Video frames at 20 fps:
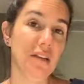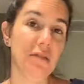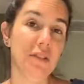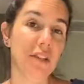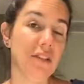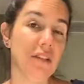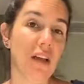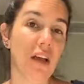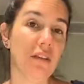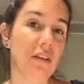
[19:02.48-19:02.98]
you
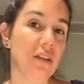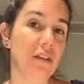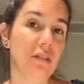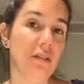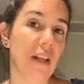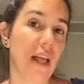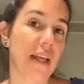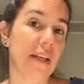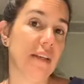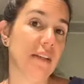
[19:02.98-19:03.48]
and tell you
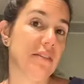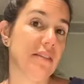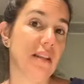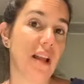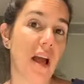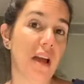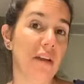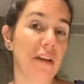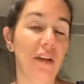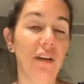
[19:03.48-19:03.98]
like it's
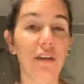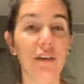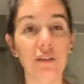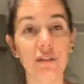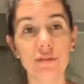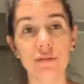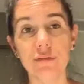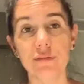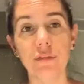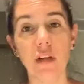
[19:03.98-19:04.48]
not
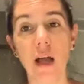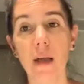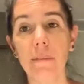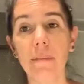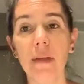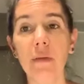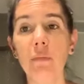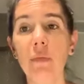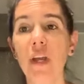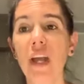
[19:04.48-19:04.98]
you, I
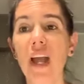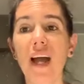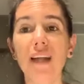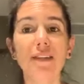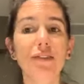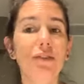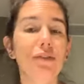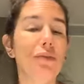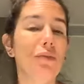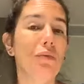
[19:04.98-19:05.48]
mean, we
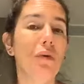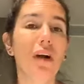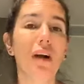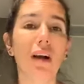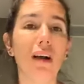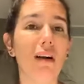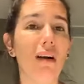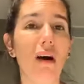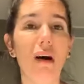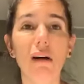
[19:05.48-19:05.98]
got to do the
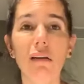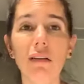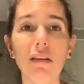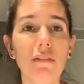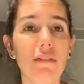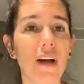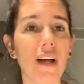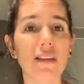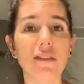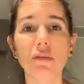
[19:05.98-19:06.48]
work. All
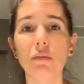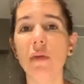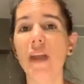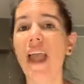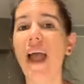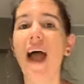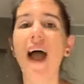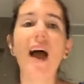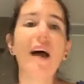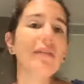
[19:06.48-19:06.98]
of us, we
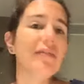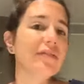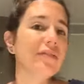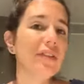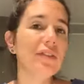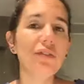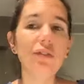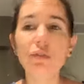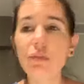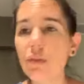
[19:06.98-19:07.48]
have
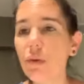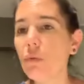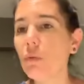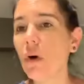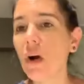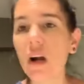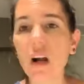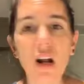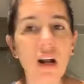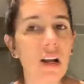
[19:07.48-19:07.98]
to do the
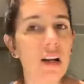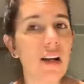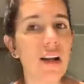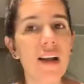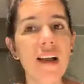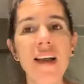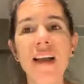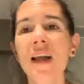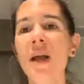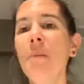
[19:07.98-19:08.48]
work
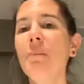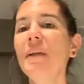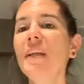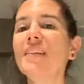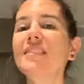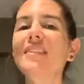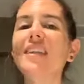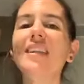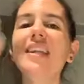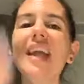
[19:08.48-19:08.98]

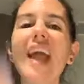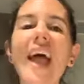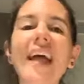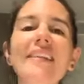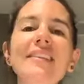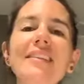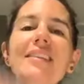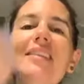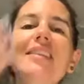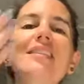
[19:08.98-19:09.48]
because at the
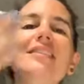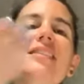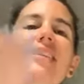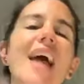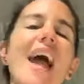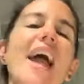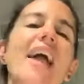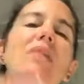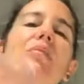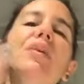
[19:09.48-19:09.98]
end of the
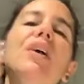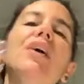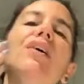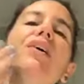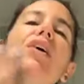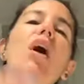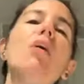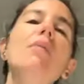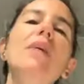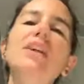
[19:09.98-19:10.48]
day, we are
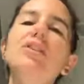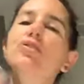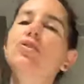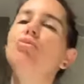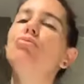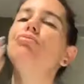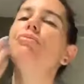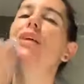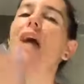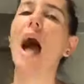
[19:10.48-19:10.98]
going
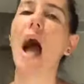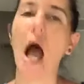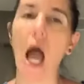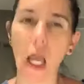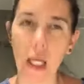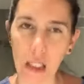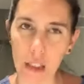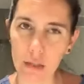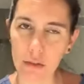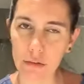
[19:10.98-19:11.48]
to
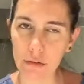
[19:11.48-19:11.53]
die.